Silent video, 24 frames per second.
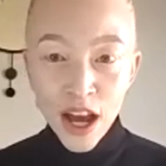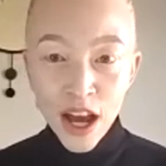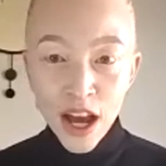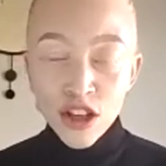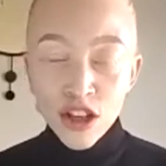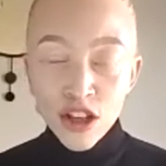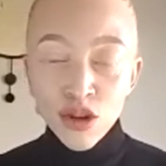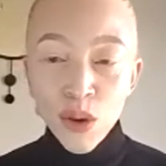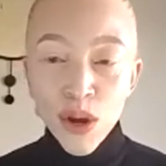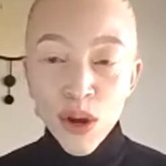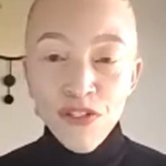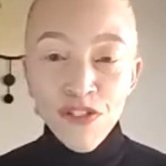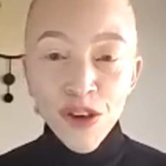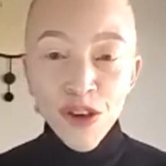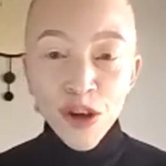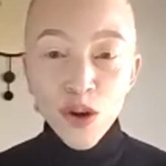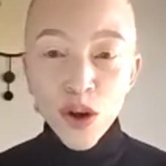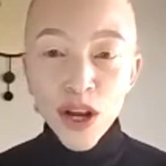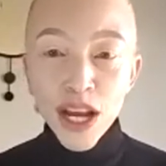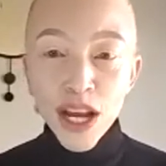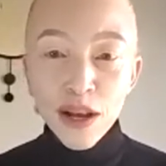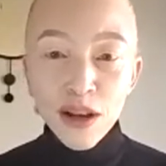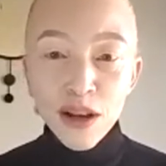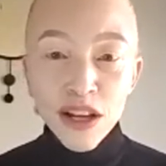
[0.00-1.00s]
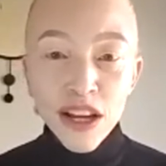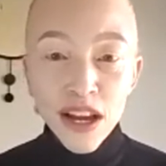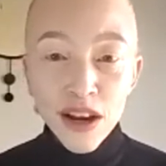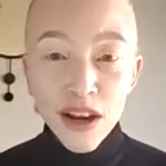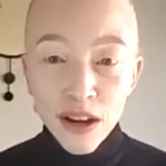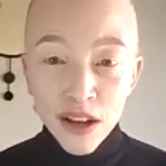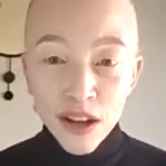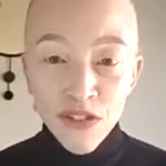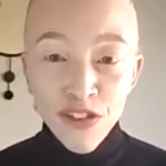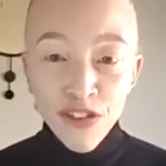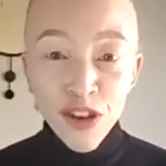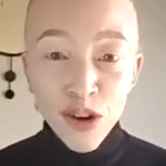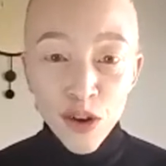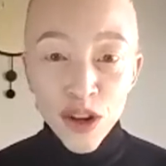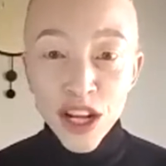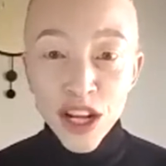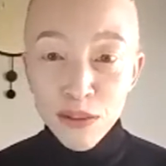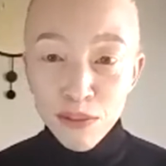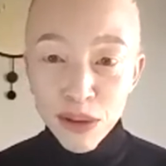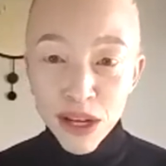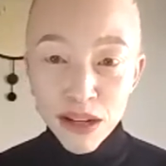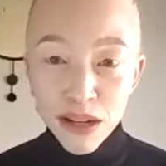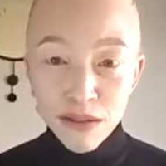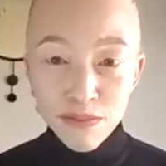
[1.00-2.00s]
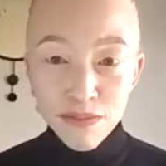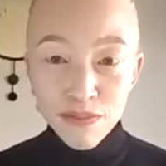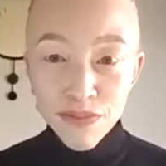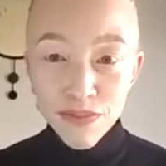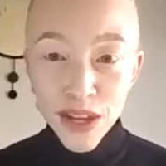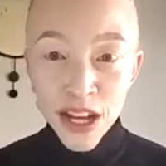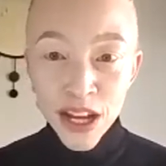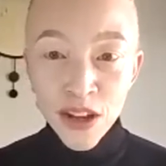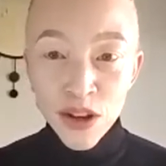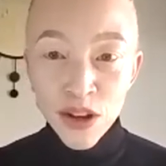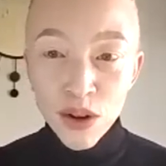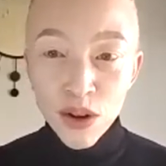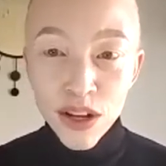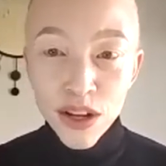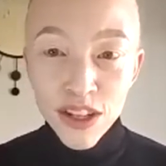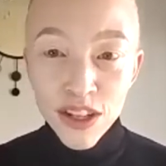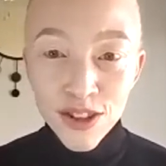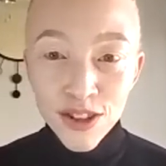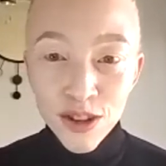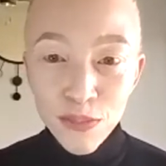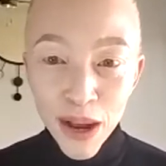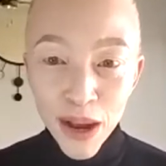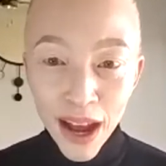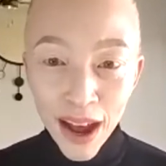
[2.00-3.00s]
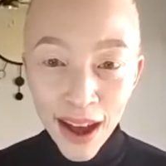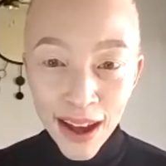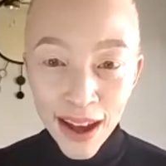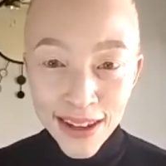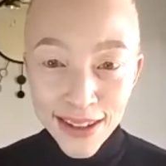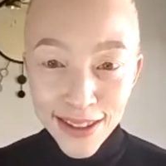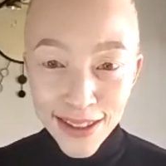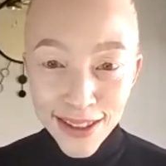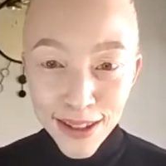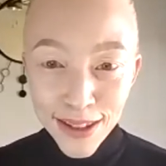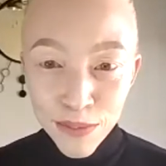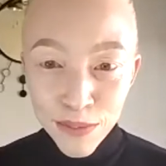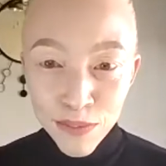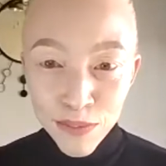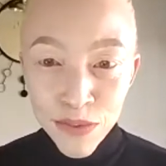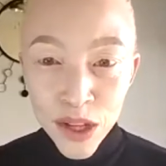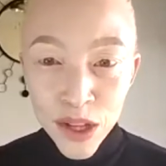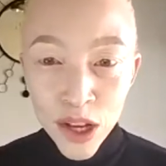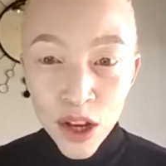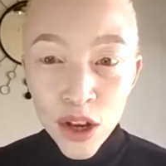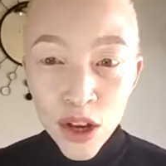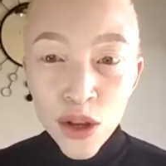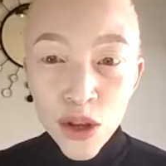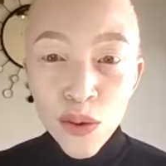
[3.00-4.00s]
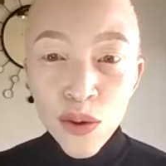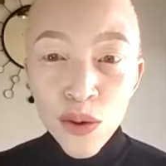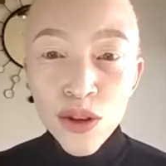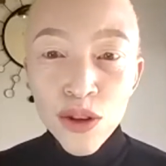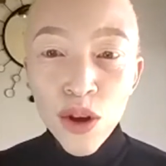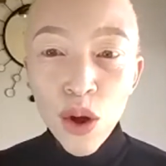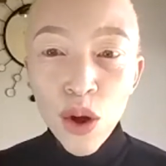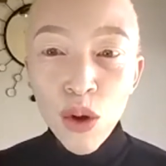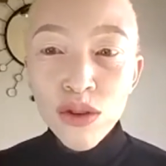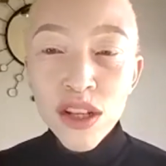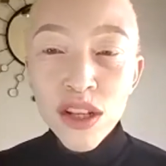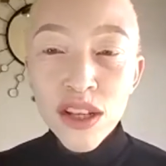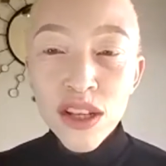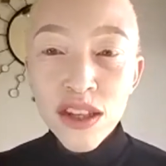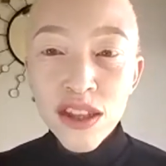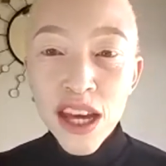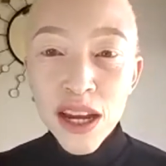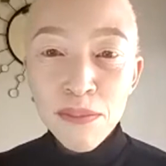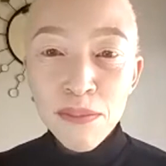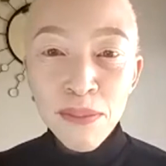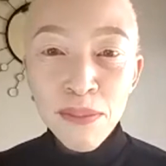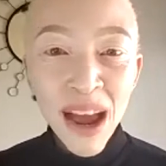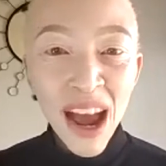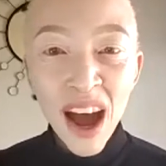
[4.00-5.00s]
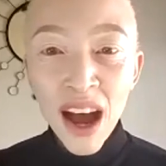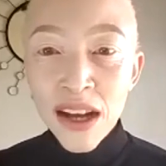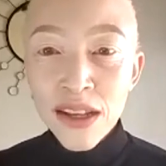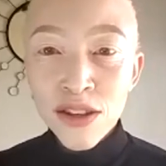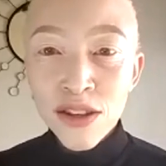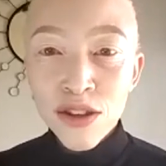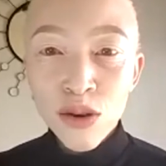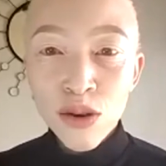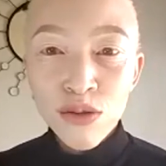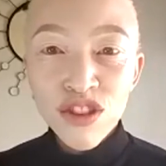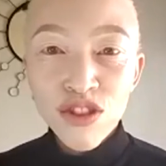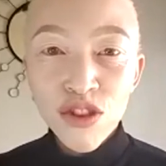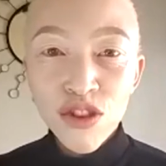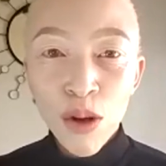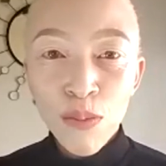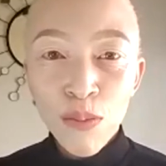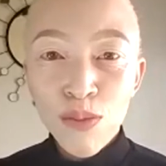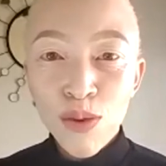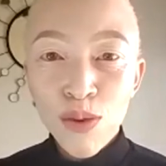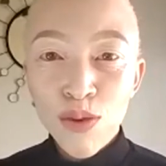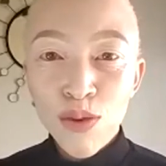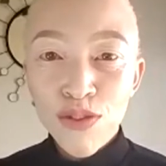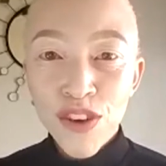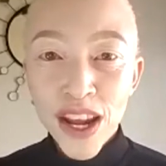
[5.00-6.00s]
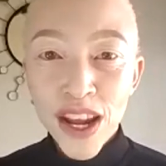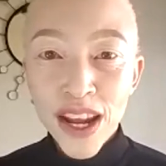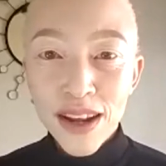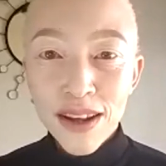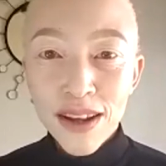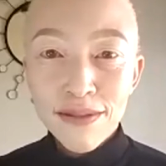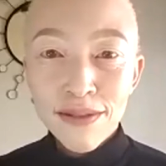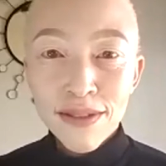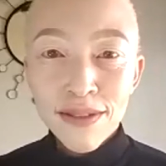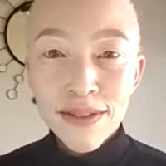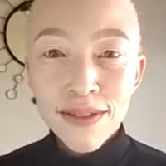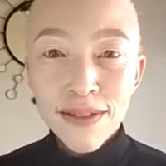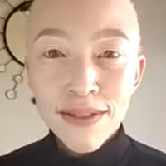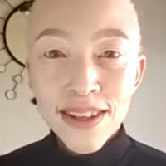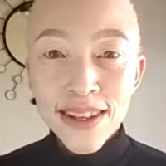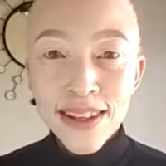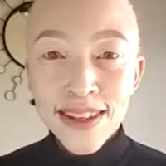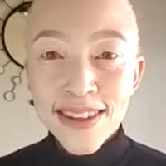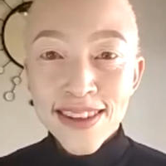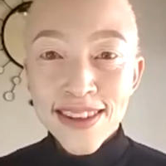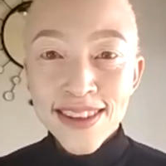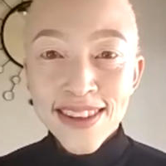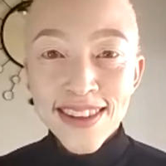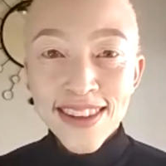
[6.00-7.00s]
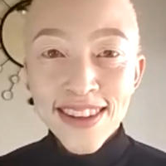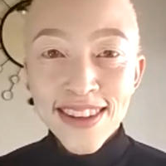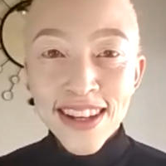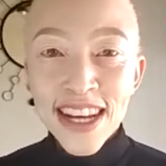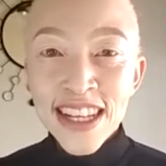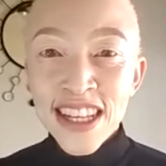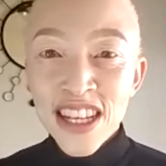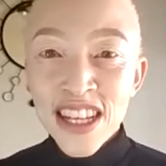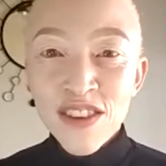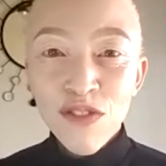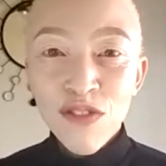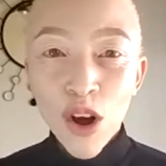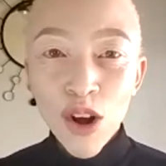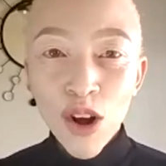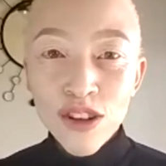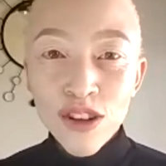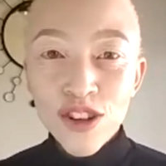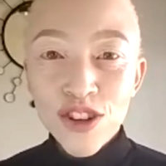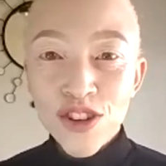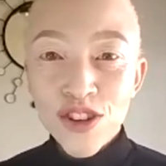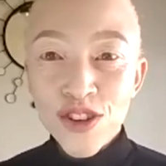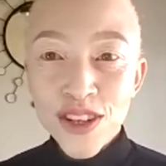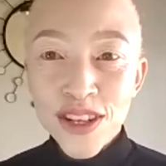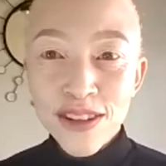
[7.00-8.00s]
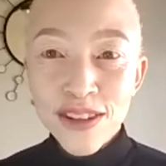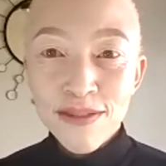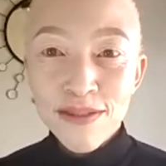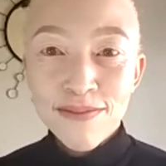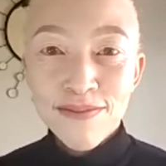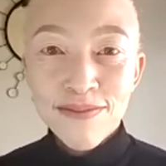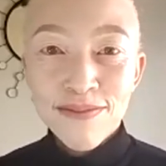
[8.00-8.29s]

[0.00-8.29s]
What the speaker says: So if you look at me and you look into my eyes, you will notice that my eyes don't stop moving. It's involuntary.